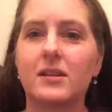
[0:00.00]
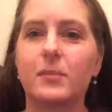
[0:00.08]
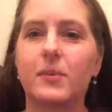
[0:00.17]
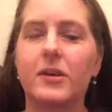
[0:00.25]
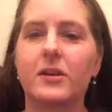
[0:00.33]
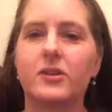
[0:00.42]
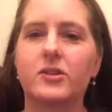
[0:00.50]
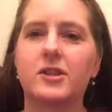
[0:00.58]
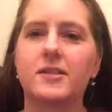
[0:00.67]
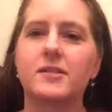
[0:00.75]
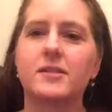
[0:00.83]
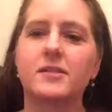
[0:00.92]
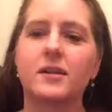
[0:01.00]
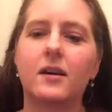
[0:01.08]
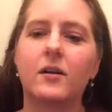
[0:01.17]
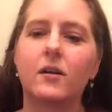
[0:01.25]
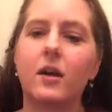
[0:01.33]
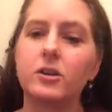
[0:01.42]
purchased.
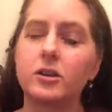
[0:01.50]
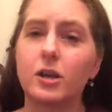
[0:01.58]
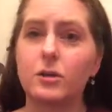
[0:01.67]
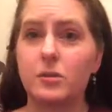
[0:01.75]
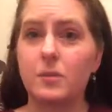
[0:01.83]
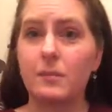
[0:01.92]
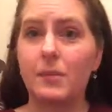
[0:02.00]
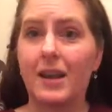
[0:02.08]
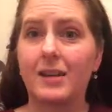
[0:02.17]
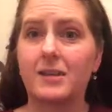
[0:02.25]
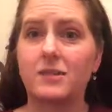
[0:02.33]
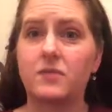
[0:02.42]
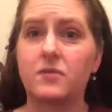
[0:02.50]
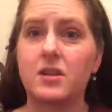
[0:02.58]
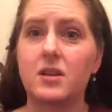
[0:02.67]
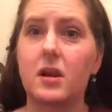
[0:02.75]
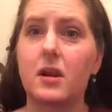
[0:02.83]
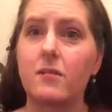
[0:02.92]
I showed you in my last
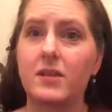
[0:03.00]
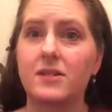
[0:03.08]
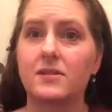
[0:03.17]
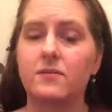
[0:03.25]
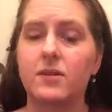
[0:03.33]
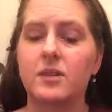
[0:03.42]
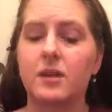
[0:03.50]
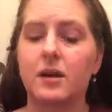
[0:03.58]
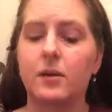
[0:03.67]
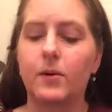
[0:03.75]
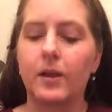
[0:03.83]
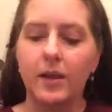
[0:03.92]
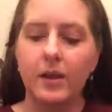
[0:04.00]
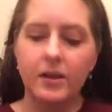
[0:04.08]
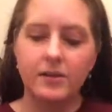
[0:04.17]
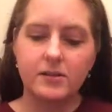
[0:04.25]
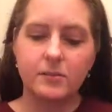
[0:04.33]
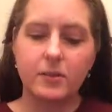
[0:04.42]
recent video
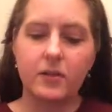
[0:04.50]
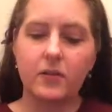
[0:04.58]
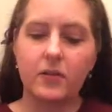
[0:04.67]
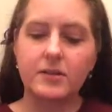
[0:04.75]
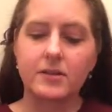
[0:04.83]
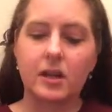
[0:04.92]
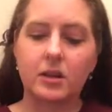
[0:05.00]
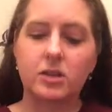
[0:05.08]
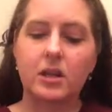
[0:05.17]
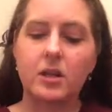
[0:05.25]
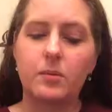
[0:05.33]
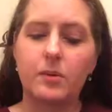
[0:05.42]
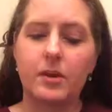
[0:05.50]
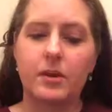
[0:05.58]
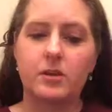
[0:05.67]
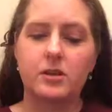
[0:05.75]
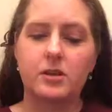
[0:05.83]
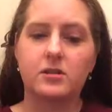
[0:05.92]
some of the things I actually
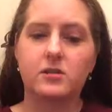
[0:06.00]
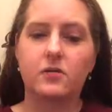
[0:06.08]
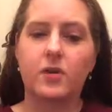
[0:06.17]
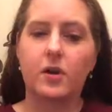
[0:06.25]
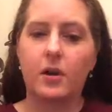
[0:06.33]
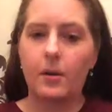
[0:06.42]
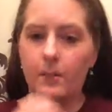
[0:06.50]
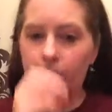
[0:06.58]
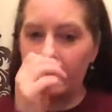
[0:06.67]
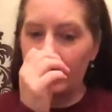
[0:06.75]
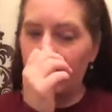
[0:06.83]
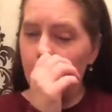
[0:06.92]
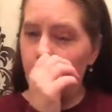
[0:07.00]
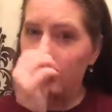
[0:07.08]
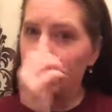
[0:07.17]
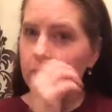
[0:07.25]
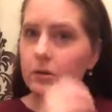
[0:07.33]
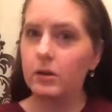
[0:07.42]
purchased from the
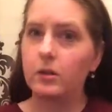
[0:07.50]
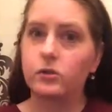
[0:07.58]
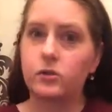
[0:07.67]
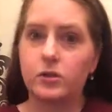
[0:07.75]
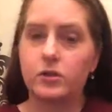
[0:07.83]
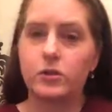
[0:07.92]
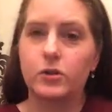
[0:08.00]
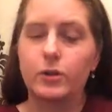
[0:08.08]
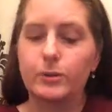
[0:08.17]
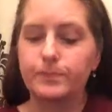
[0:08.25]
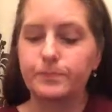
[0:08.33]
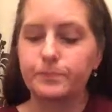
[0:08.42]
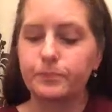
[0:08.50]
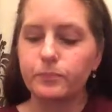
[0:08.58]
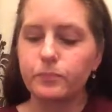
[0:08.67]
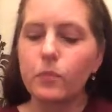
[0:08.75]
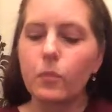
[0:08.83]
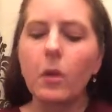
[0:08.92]
local drugstore,
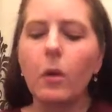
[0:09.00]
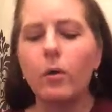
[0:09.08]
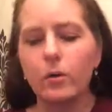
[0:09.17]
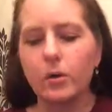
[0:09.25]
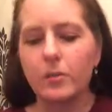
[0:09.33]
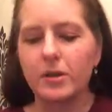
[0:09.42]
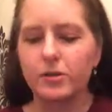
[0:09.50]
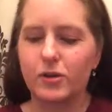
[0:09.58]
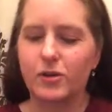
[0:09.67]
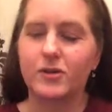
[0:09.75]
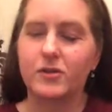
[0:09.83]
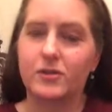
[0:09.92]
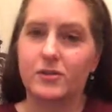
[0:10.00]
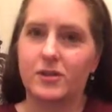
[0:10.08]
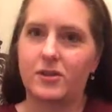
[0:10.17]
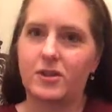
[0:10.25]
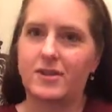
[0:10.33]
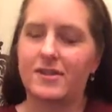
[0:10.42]
or a couple of drugstores I
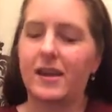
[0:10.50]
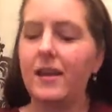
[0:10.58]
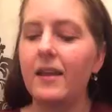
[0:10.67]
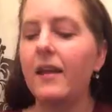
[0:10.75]
should say,